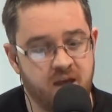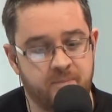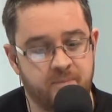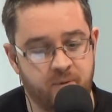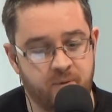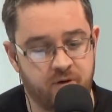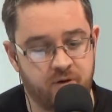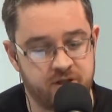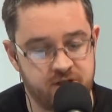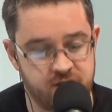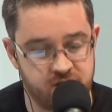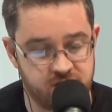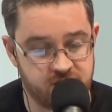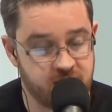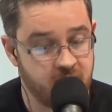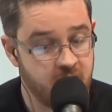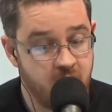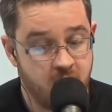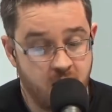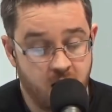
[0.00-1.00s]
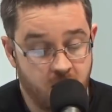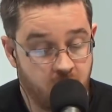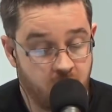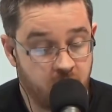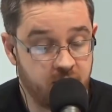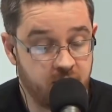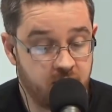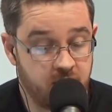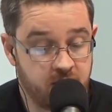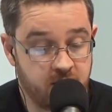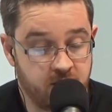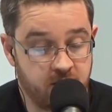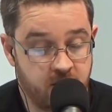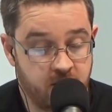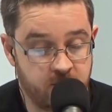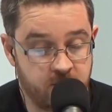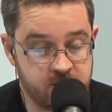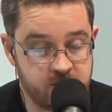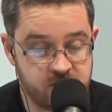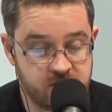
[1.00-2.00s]
but I don't
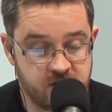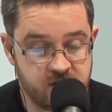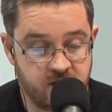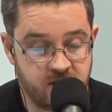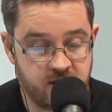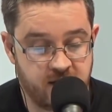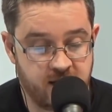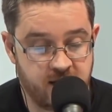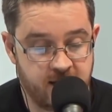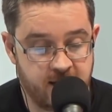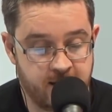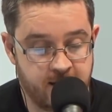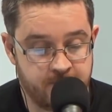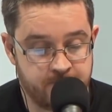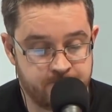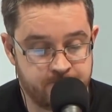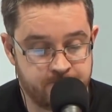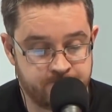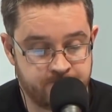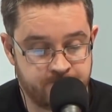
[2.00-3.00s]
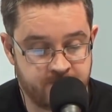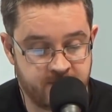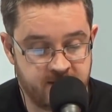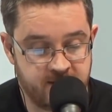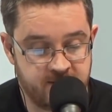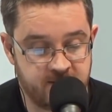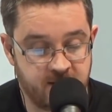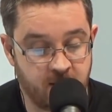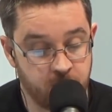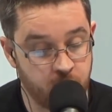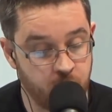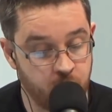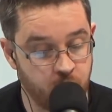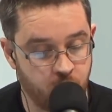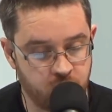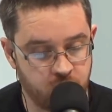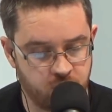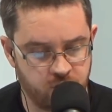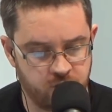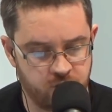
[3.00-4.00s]
know. I just like that would
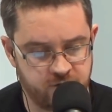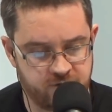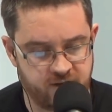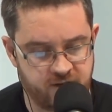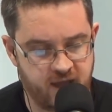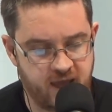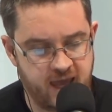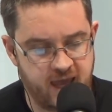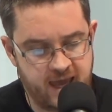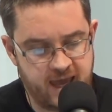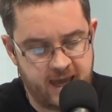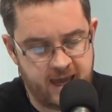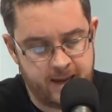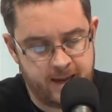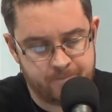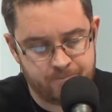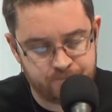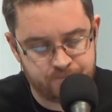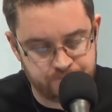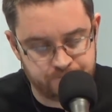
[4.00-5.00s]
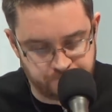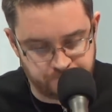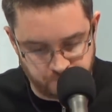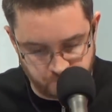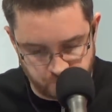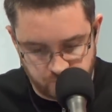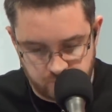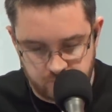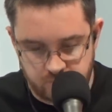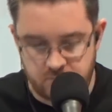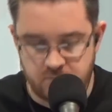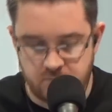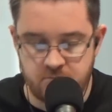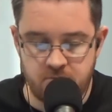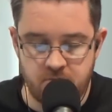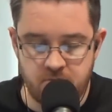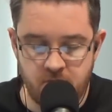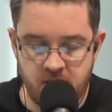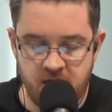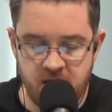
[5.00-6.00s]
look good. In
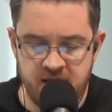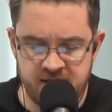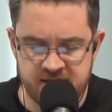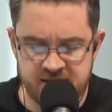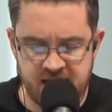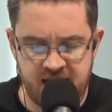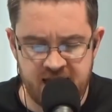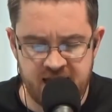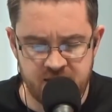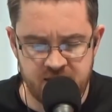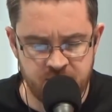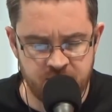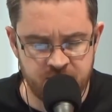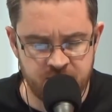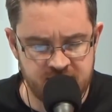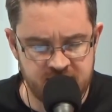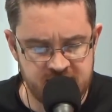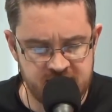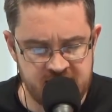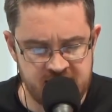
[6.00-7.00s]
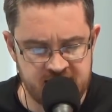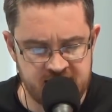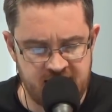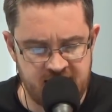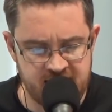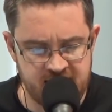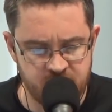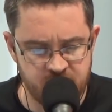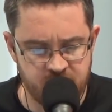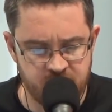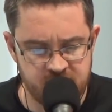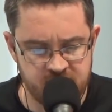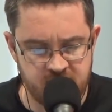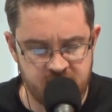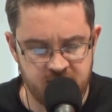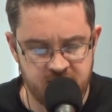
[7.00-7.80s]
his last, it was his last one, wasn't it?